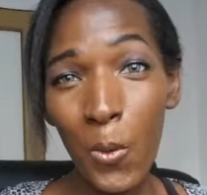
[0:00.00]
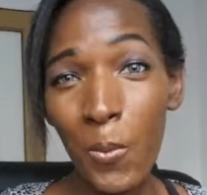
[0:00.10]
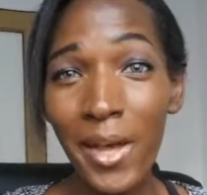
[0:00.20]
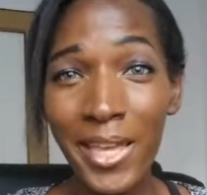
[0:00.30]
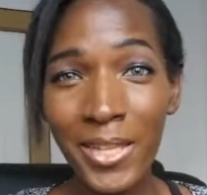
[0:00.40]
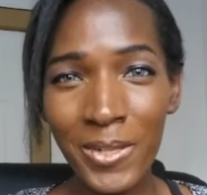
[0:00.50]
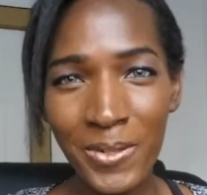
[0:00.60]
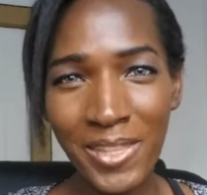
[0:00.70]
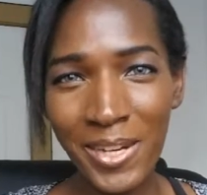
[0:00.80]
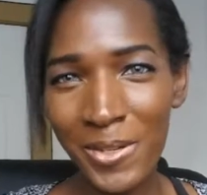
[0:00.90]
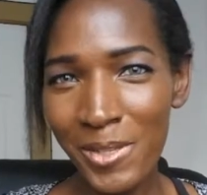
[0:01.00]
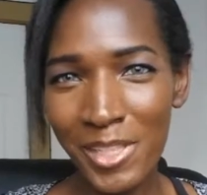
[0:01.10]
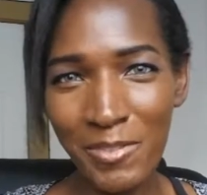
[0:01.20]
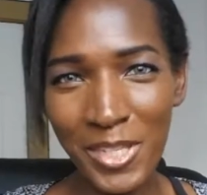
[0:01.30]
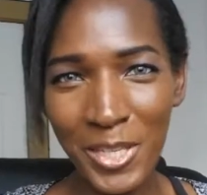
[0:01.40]
Why hello there, you
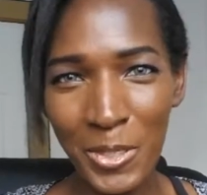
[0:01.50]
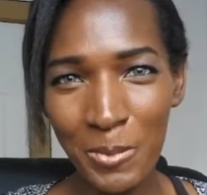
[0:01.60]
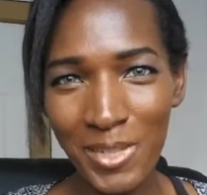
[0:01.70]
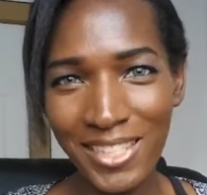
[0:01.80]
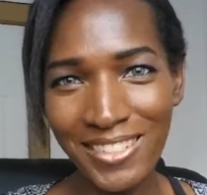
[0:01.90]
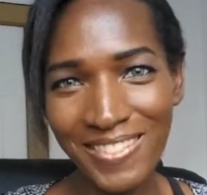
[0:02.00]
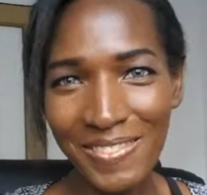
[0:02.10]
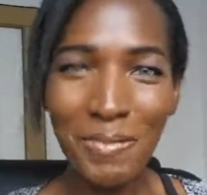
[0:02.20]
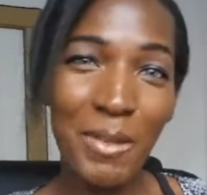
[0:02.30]
lovely human.